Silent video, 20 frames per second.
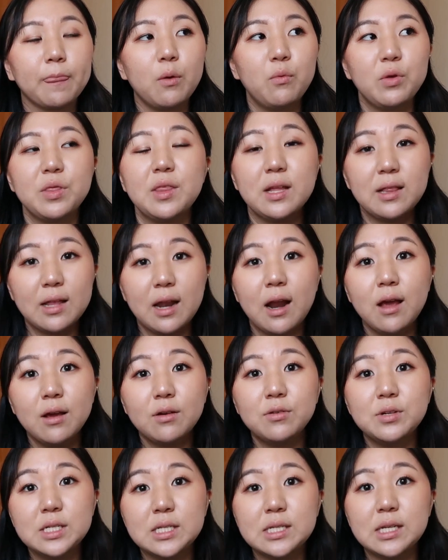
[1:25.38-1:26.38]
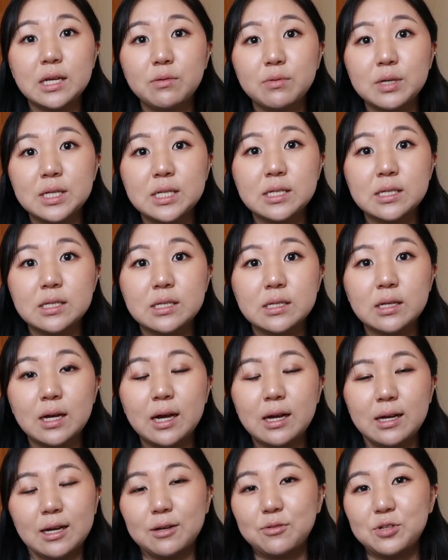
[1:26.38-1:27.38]
one thing that I always did was
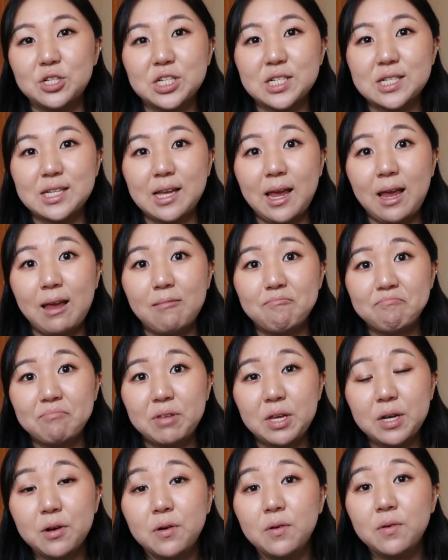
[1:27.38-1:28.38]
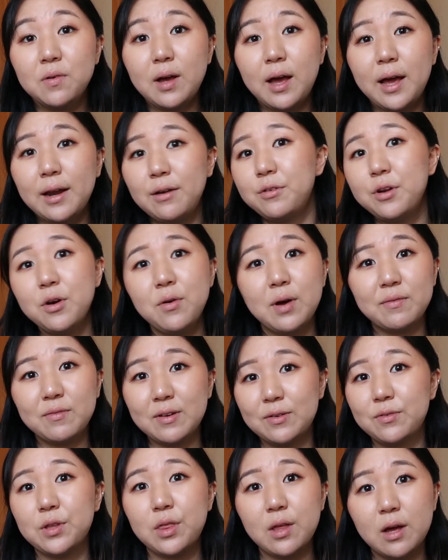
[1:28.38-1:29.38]
I would just say, you know, I don't know, I've
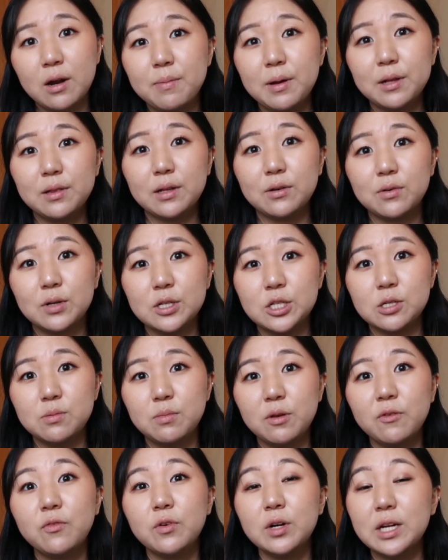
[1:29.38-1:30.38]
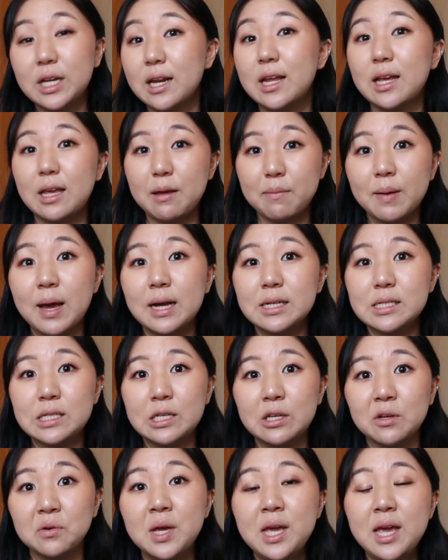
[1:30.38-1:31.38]
never thought about that question before, can I get back
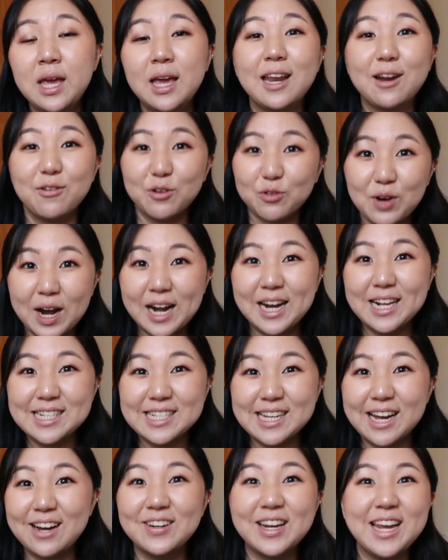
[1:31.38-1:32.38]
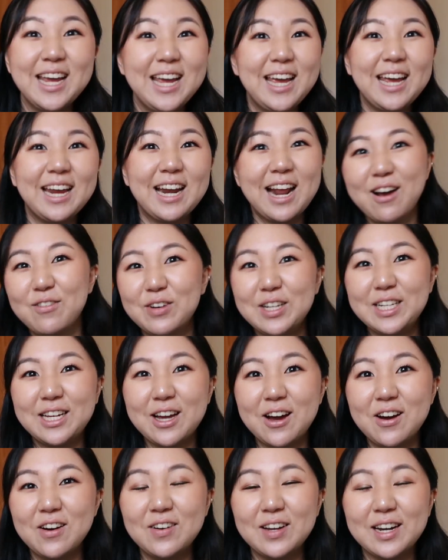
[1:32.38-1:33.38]
to you? And I would write it down and I would
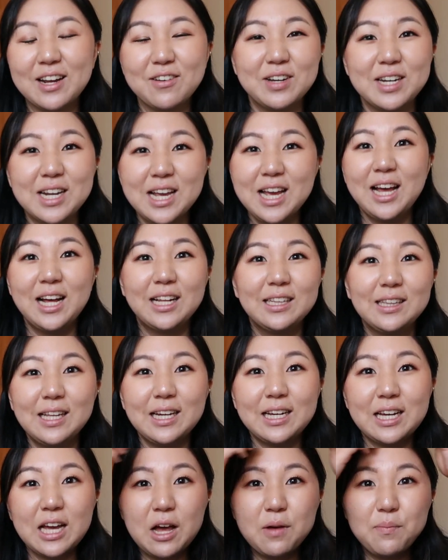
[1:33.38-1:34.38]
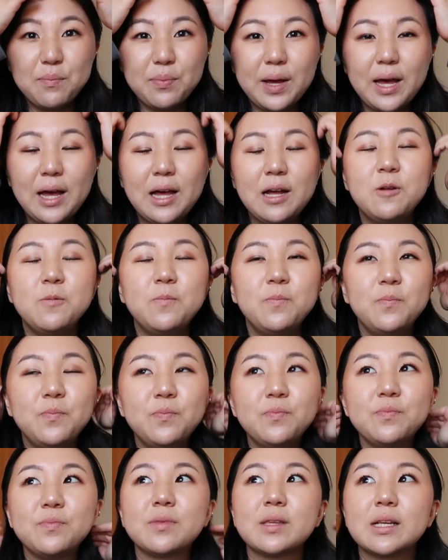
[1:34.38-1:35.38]
go and I would look up
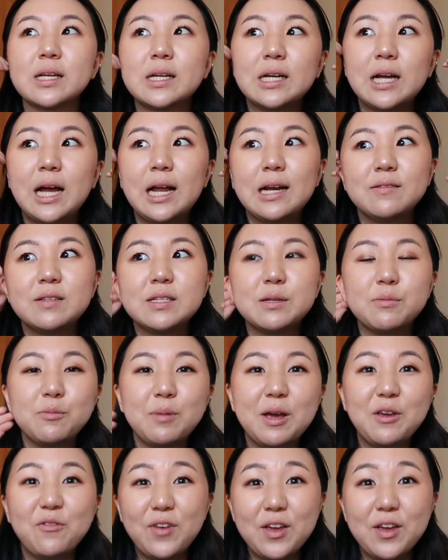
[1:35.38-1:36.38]
kind of some of my